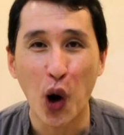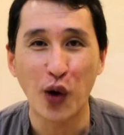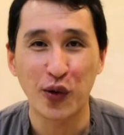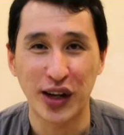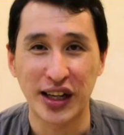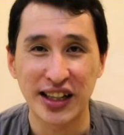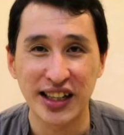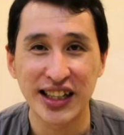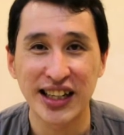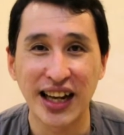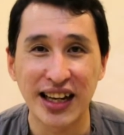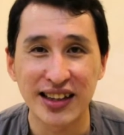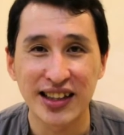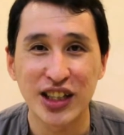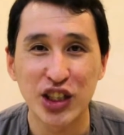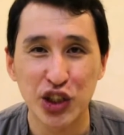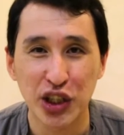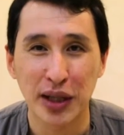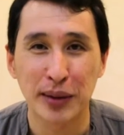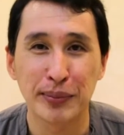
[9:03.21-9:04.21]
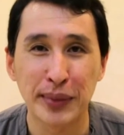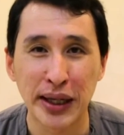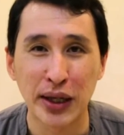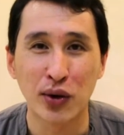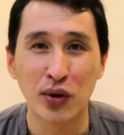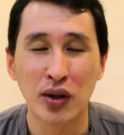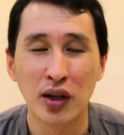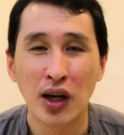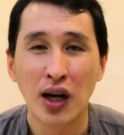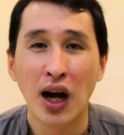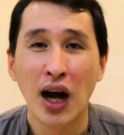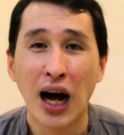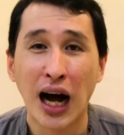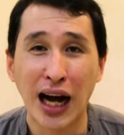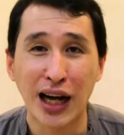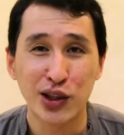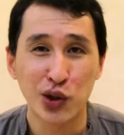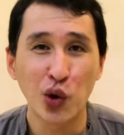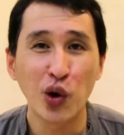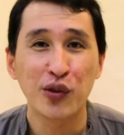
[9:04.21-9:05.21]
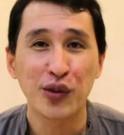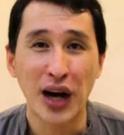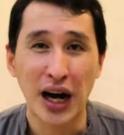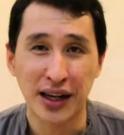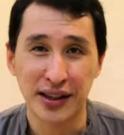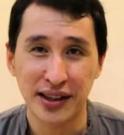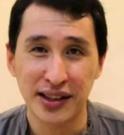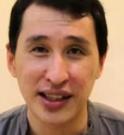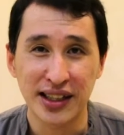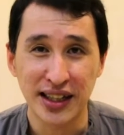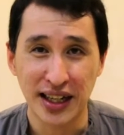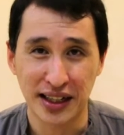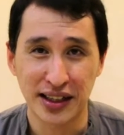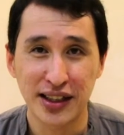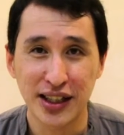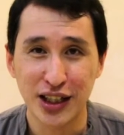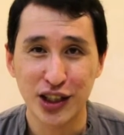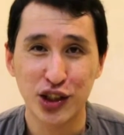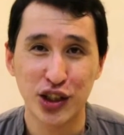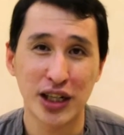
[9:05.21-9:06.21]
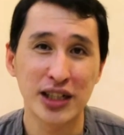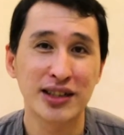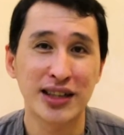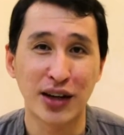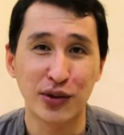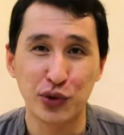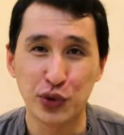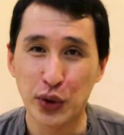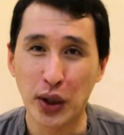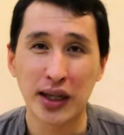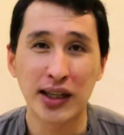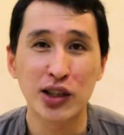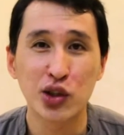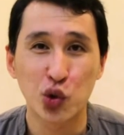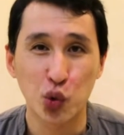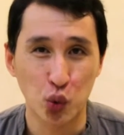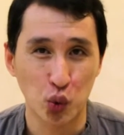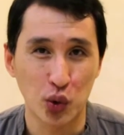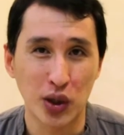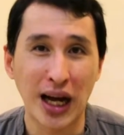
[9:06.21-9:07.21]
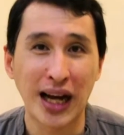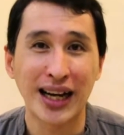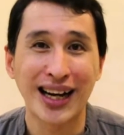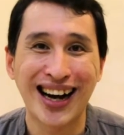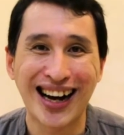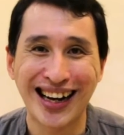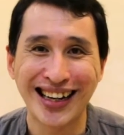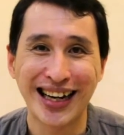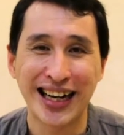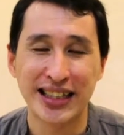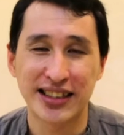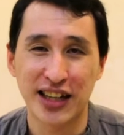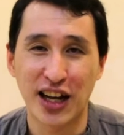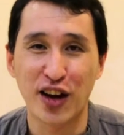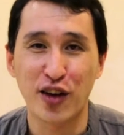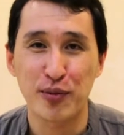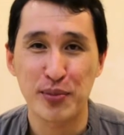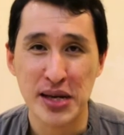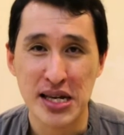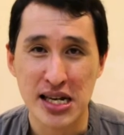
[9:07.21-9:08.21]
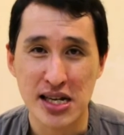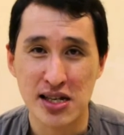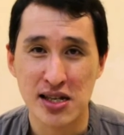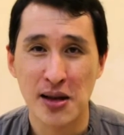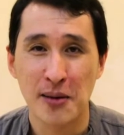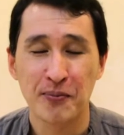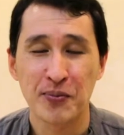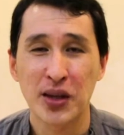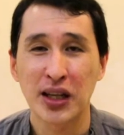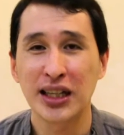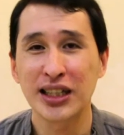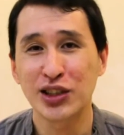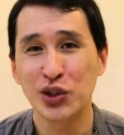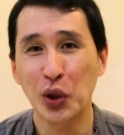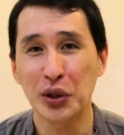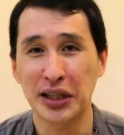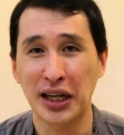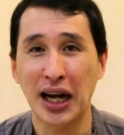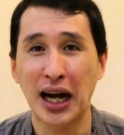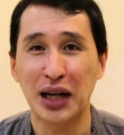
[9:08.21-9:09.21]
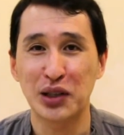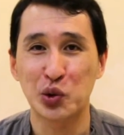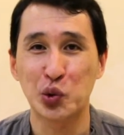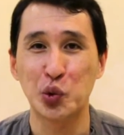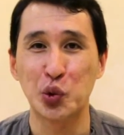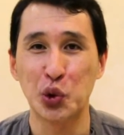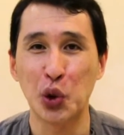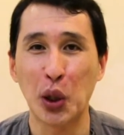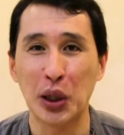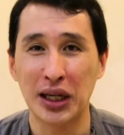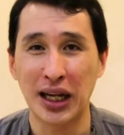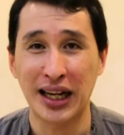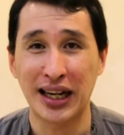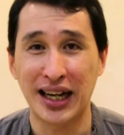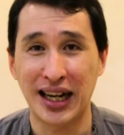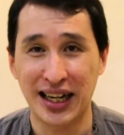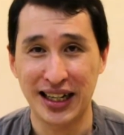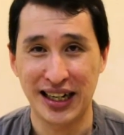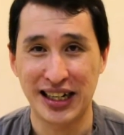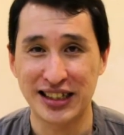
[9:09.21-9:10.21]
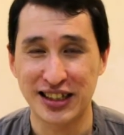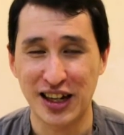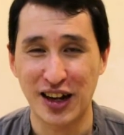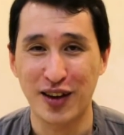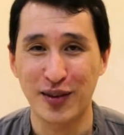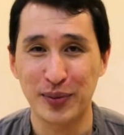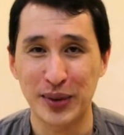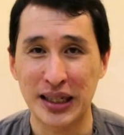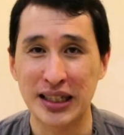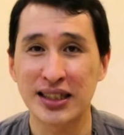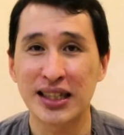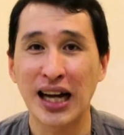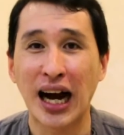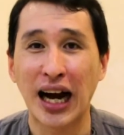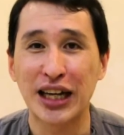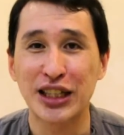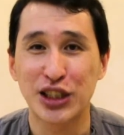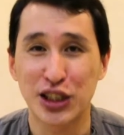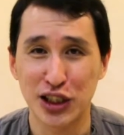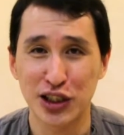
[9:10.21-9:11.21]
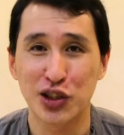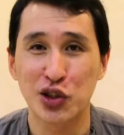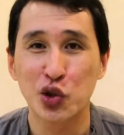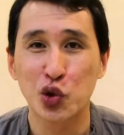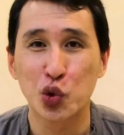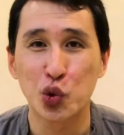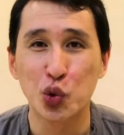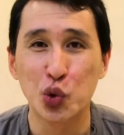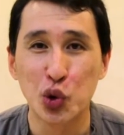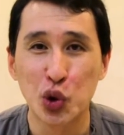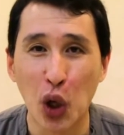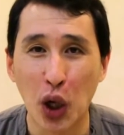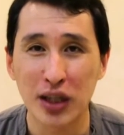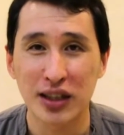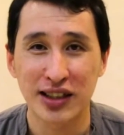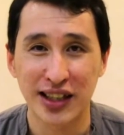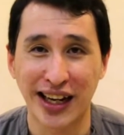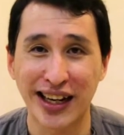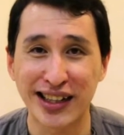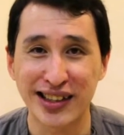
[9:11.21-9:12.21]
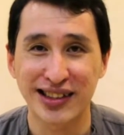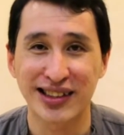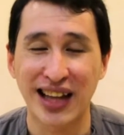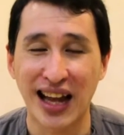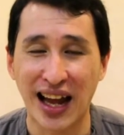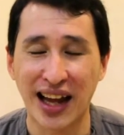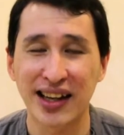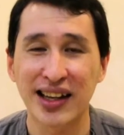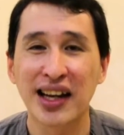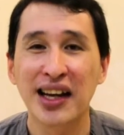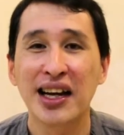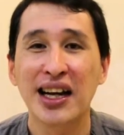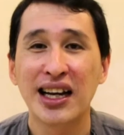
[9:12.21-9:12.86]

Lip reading: of an ENTJ male. I know of other ENTJs that really do like ISFPs. It's not that I do not like ISFPs, I just do not think that